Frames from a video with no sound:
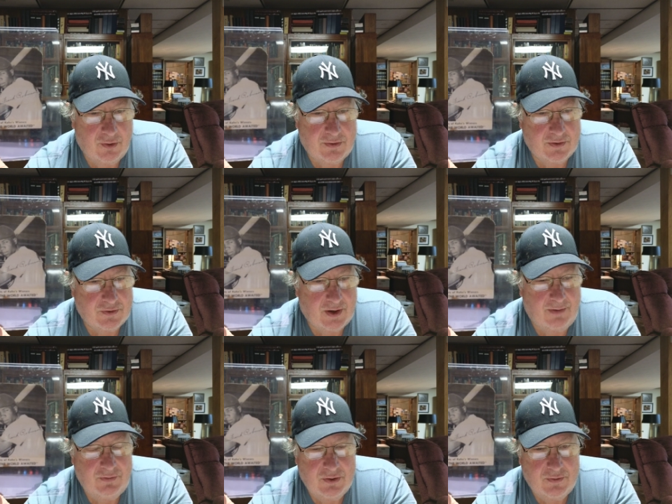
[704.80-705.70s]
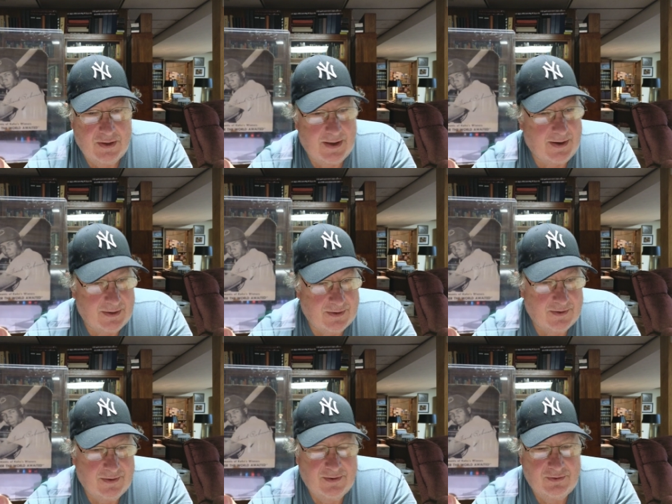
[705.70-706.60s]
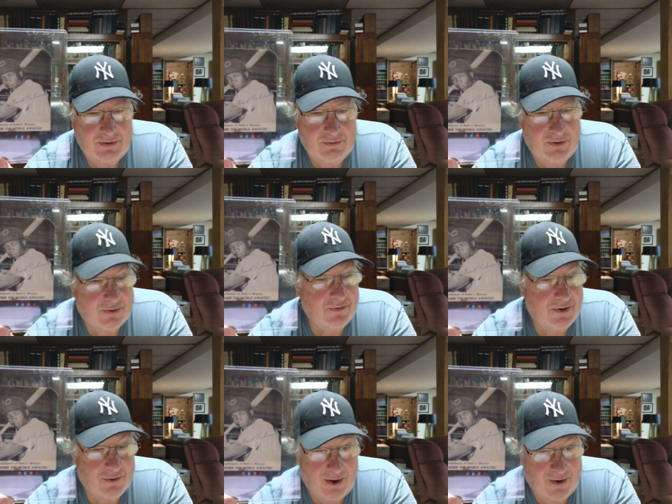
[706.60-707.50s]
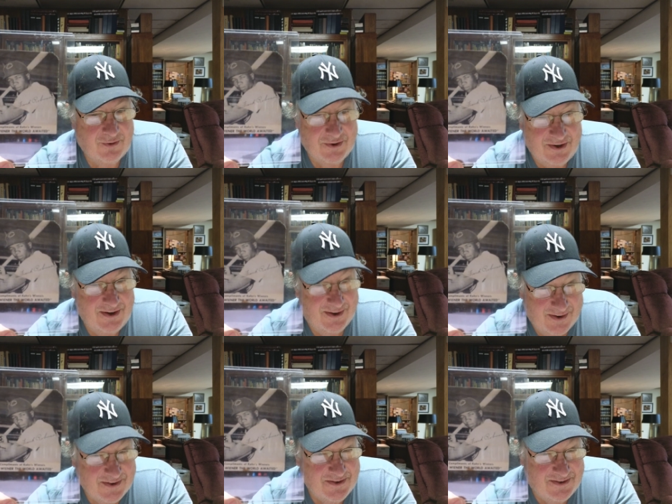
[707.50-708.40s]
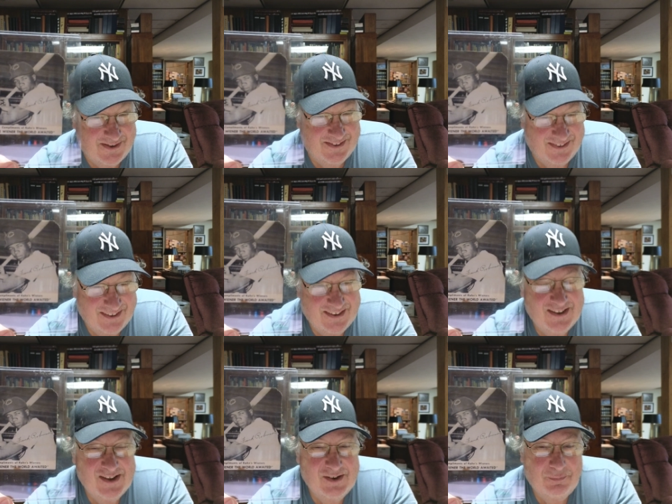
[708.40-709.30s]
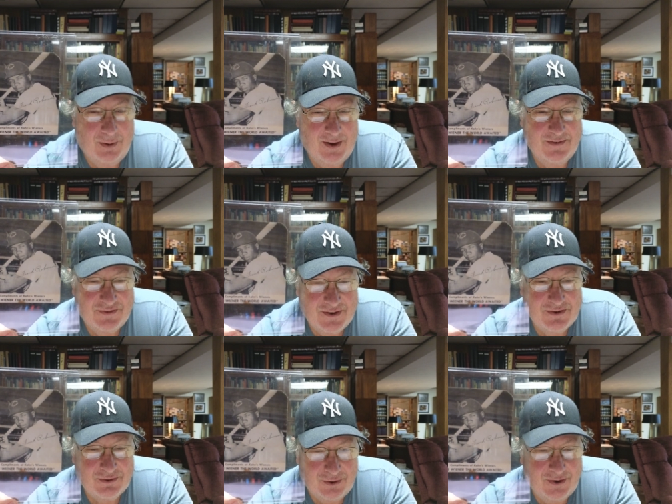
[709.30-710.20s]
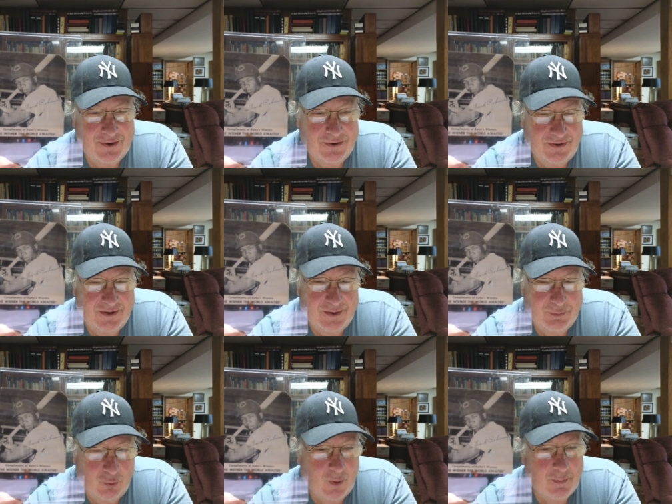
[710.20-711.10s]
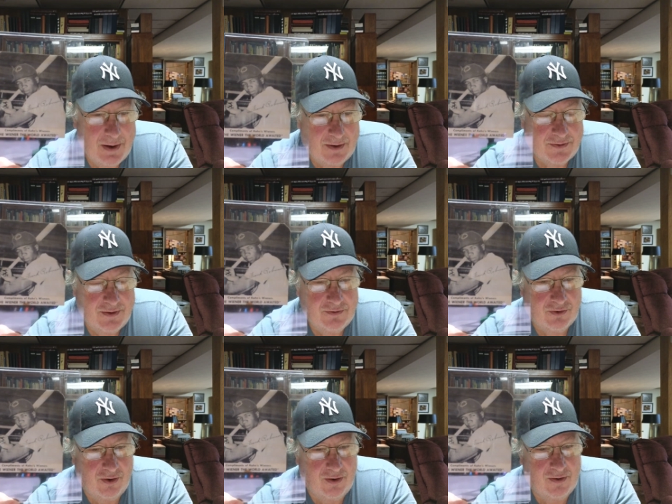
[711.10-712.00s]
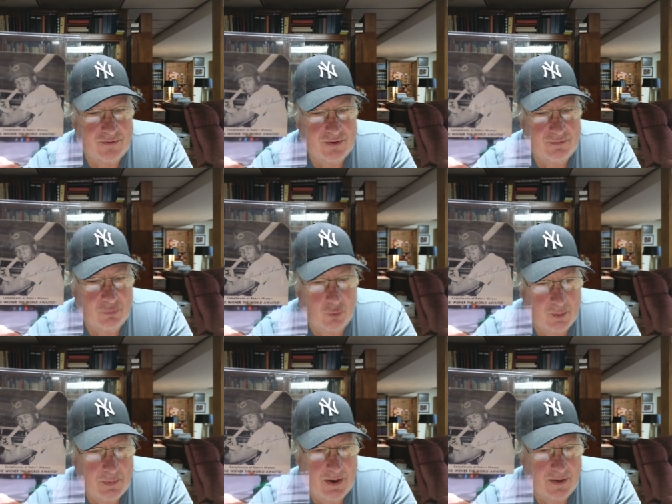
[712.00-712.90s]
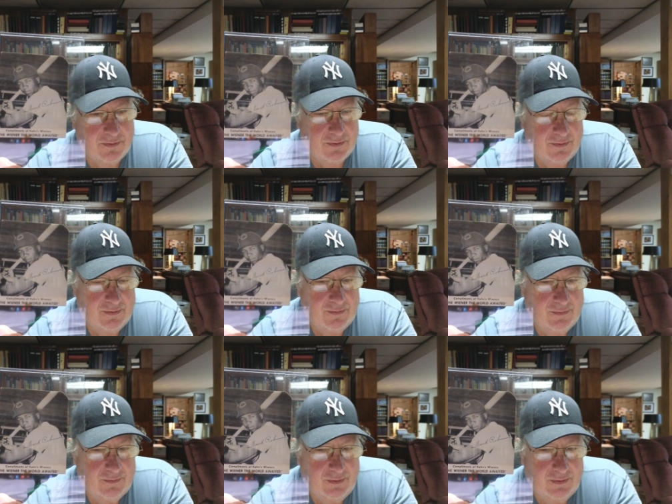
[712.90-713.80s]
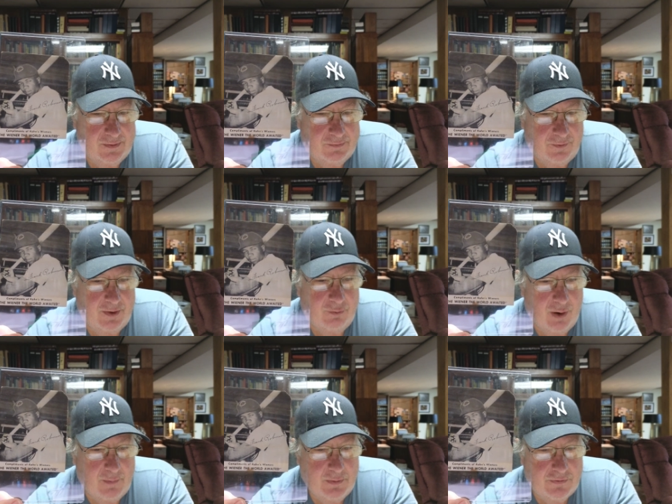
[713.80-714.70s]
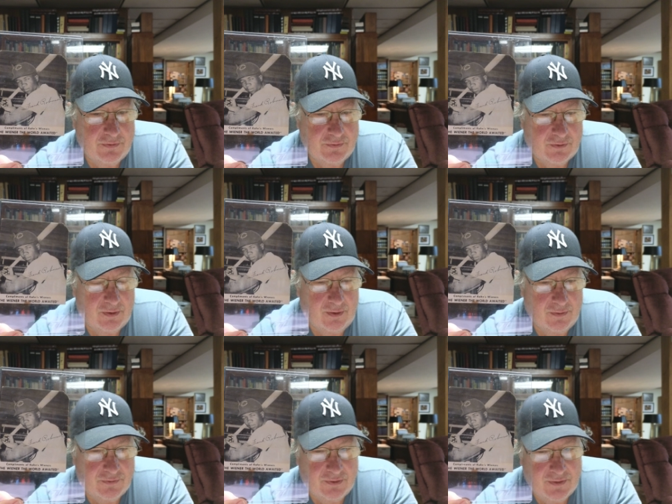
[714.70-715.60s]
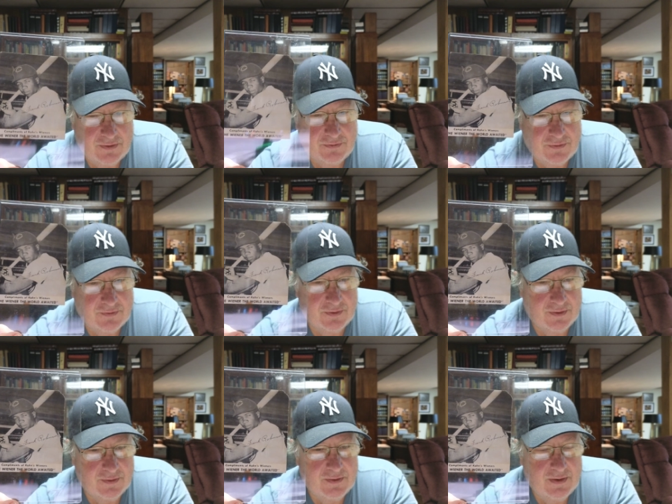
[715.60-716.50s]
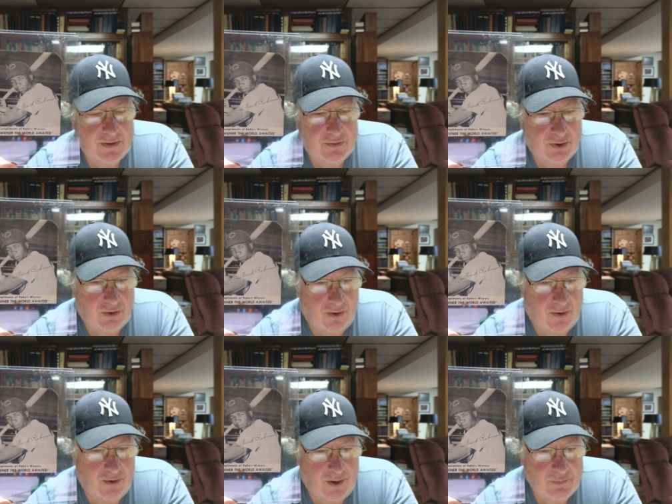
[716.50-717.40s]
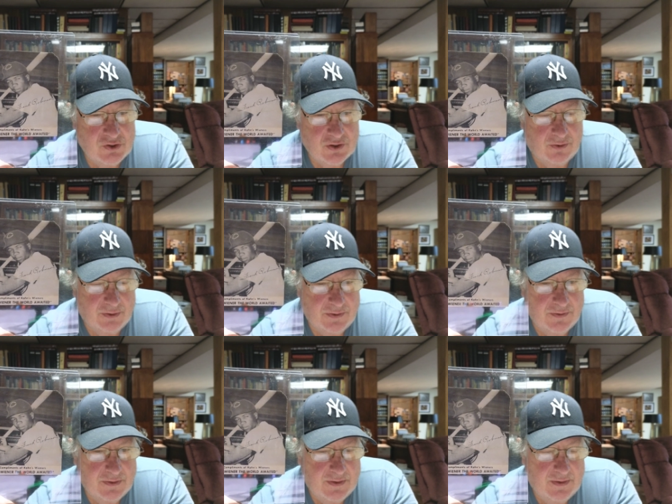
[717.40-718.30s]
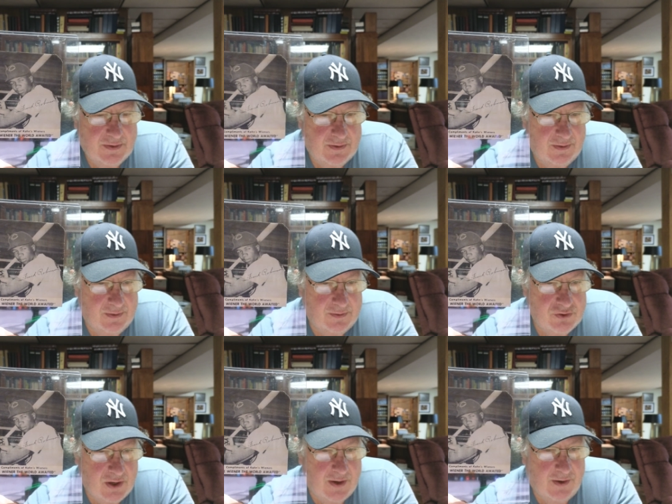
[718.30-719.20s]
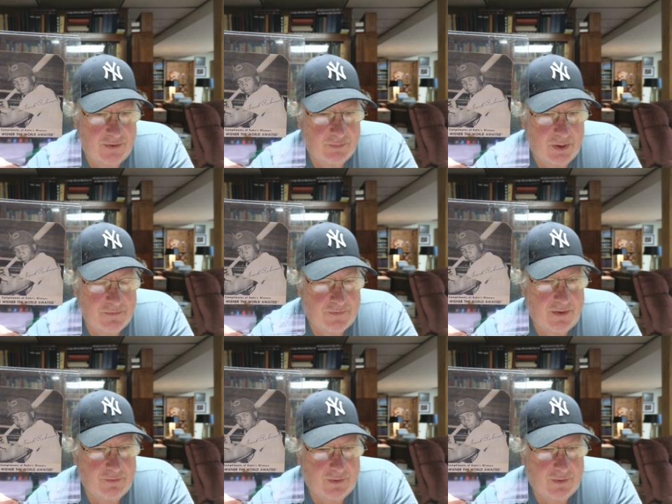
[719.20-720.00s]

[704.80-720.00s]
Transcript: But I've since learned more about these cards and more about Frank Robinson's cards. So this is the card I'm showing John as my favorite card. And all of these cards that I've showed today, the three of